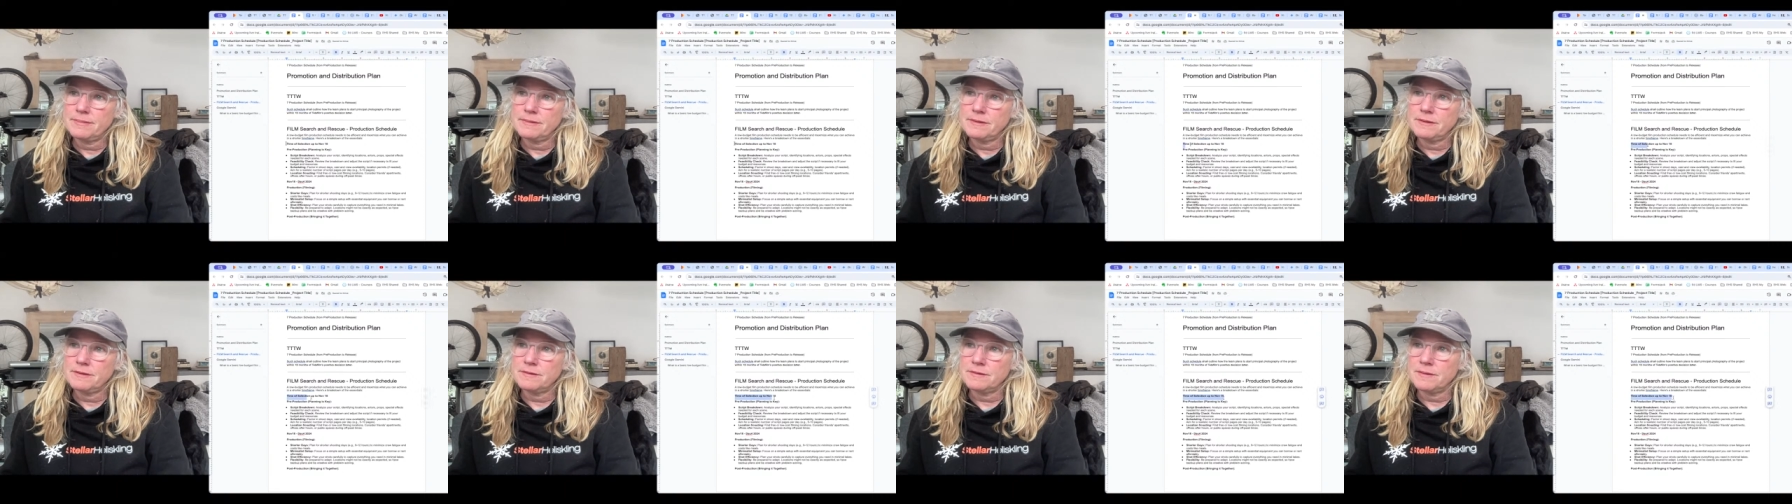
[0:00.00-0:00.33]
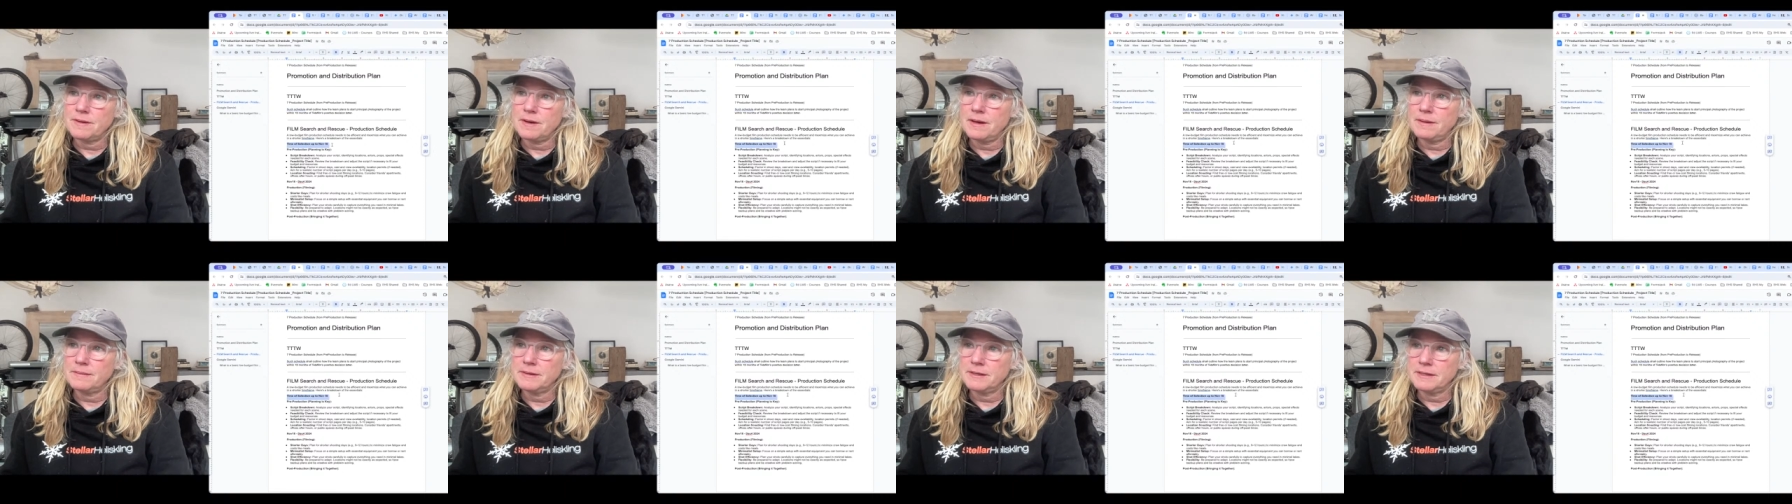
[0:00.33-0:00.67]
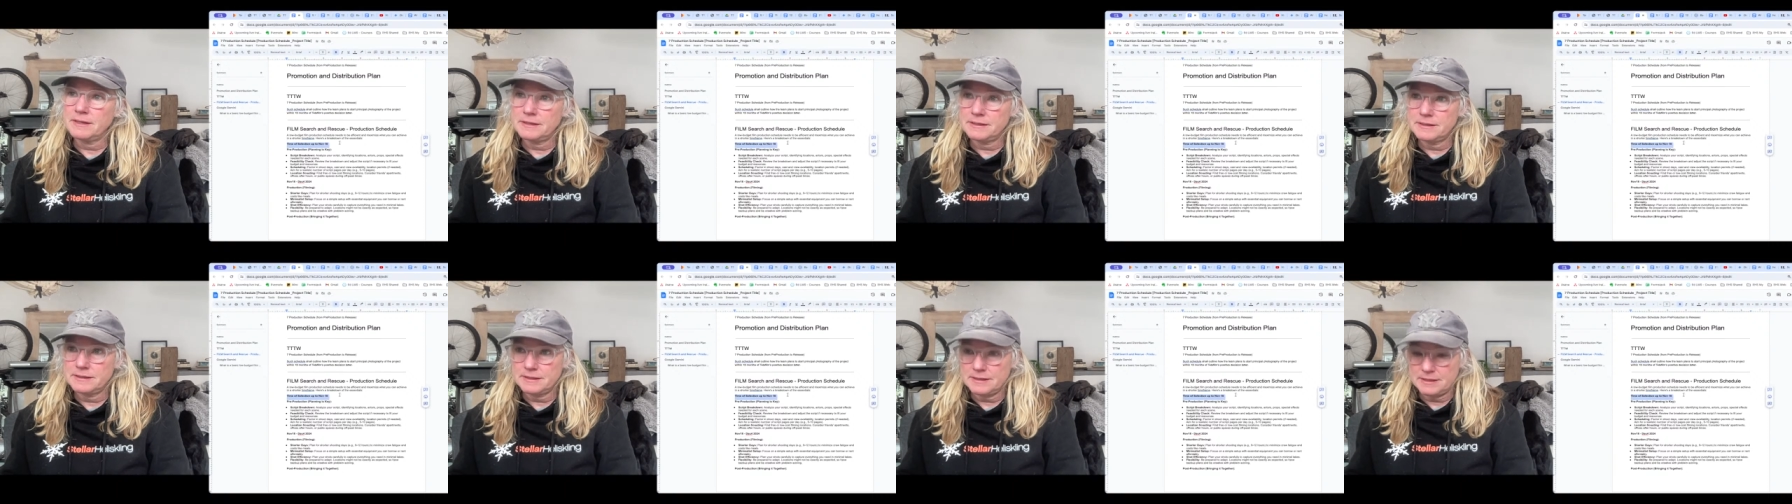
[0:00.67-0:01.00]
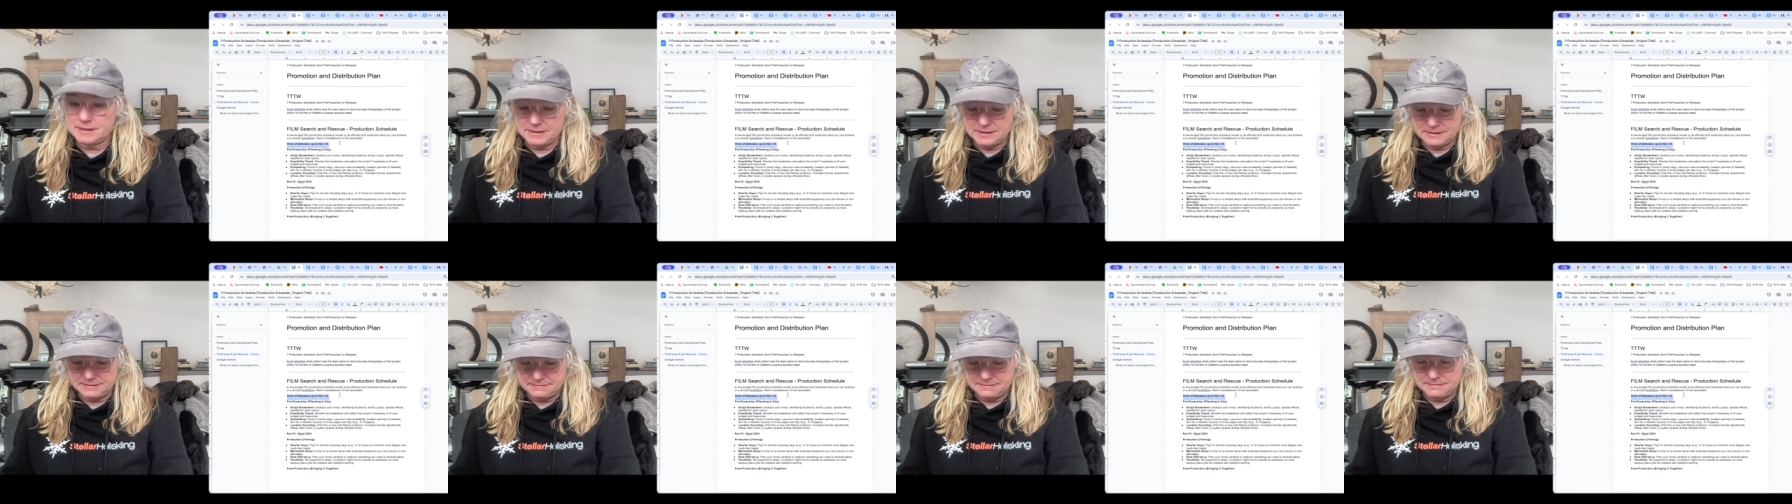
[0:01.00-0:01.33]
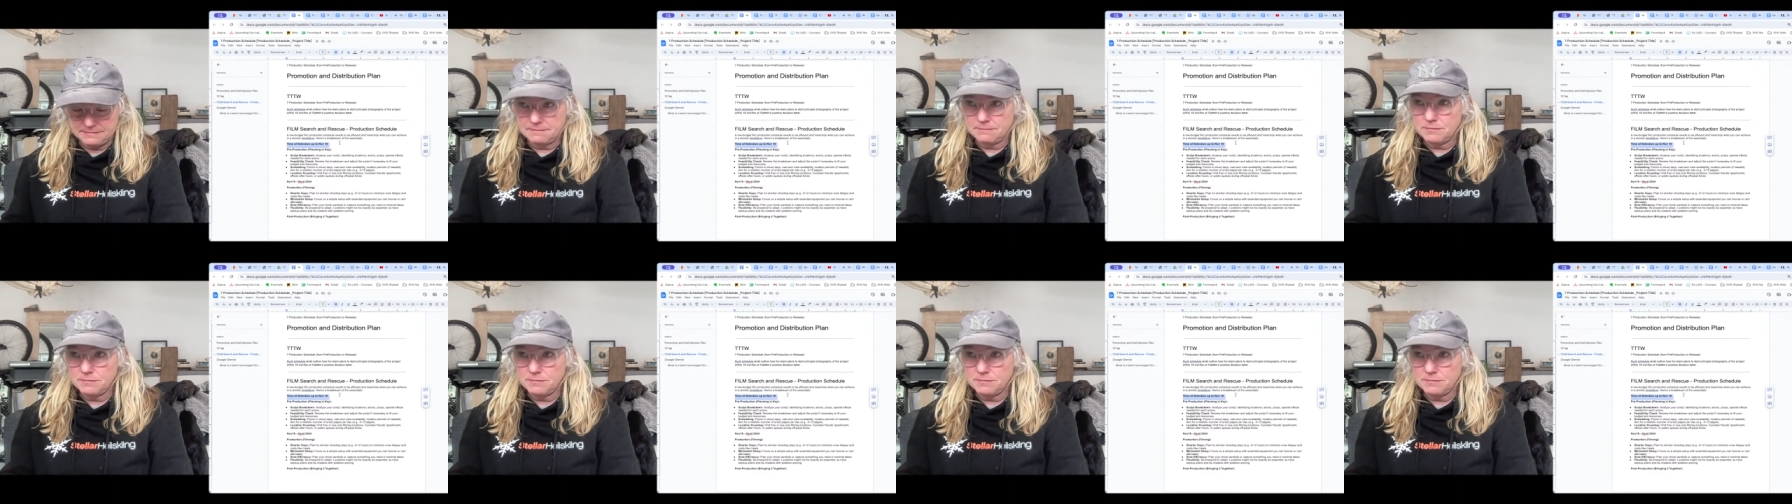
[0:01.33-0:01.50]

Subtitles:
So I'm going to say